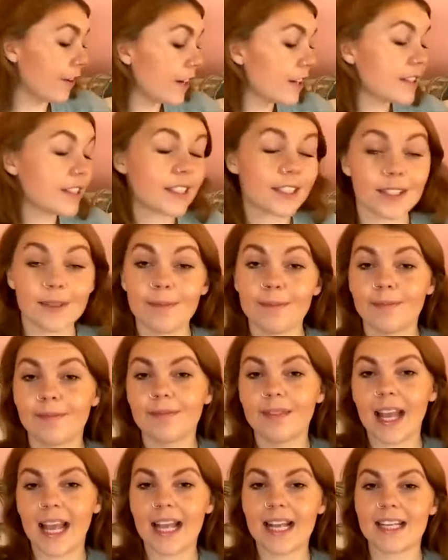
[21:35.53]
first
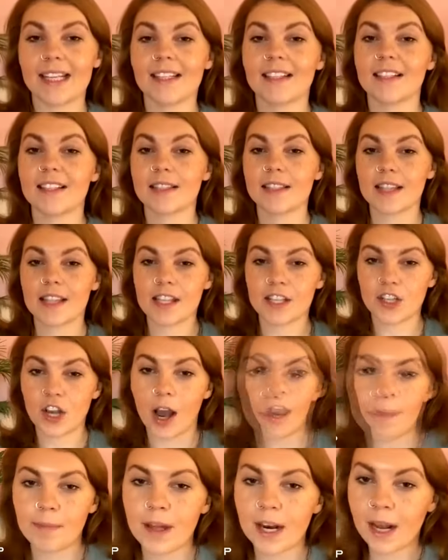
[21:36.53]
is the
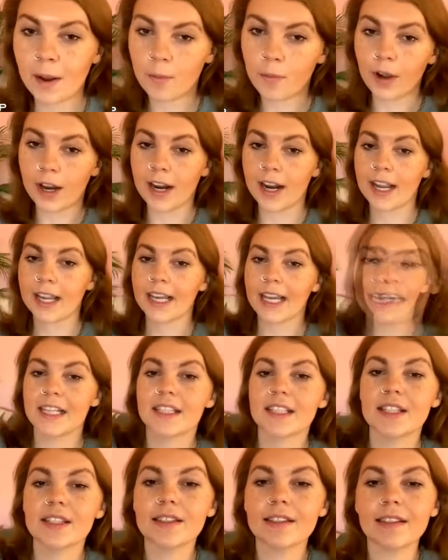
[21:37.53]
top that I'm wearing.
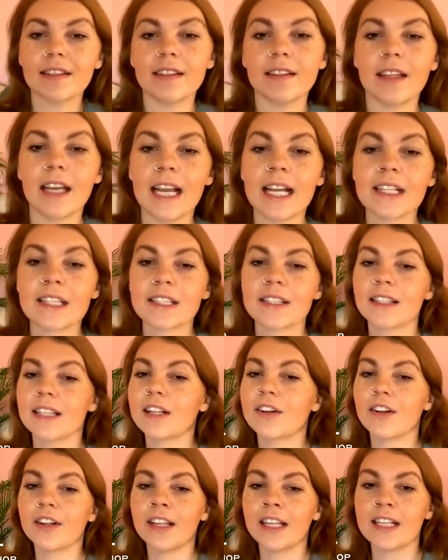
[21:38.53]
It's it's
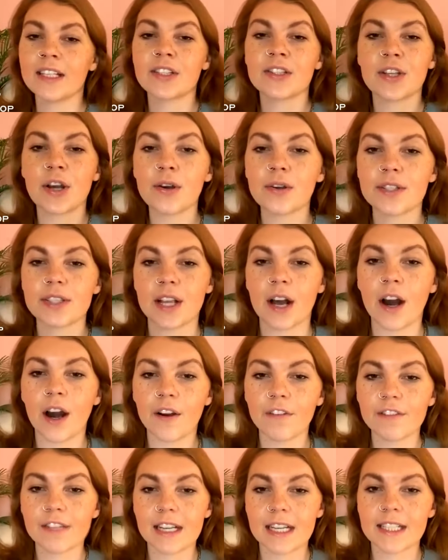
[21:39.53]
literally so
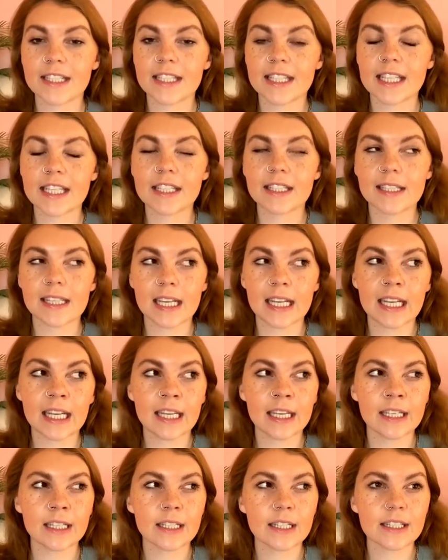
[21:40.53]
soft. It's the
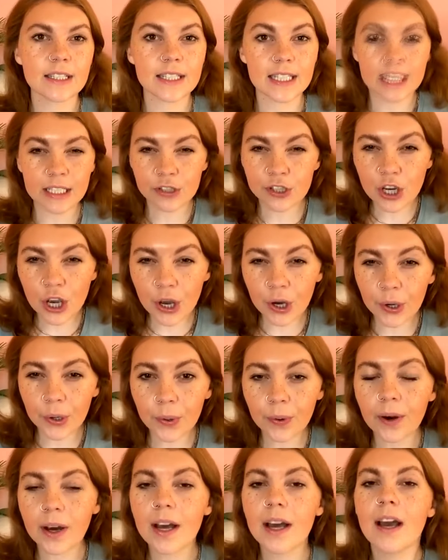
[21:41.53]
C
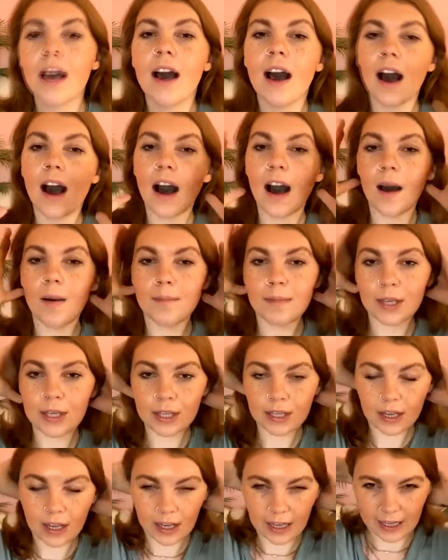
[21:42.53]
Cjo
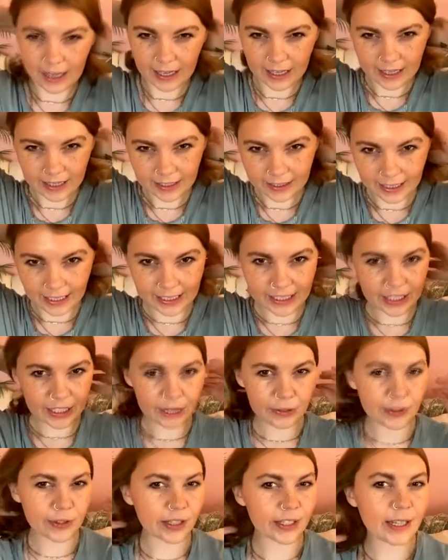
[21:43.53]
um, uh, like
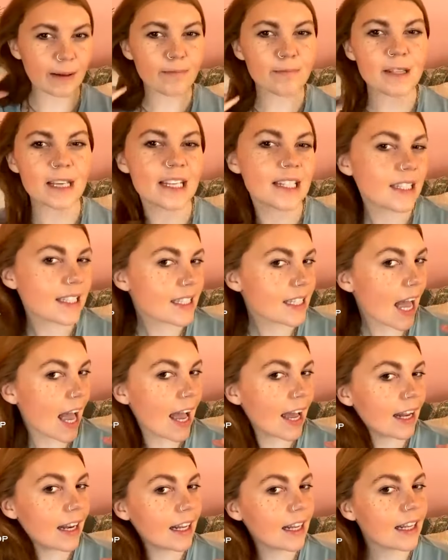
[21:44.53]
eucalyptus
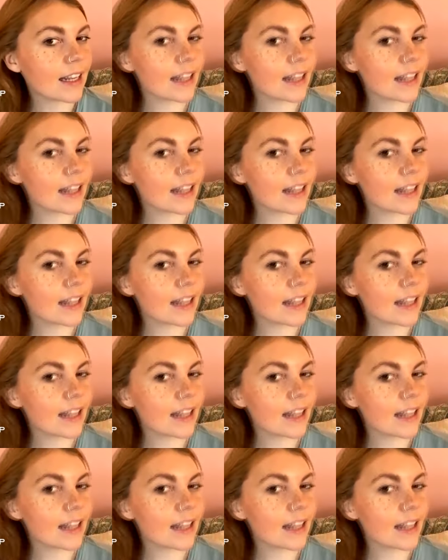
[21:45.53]
set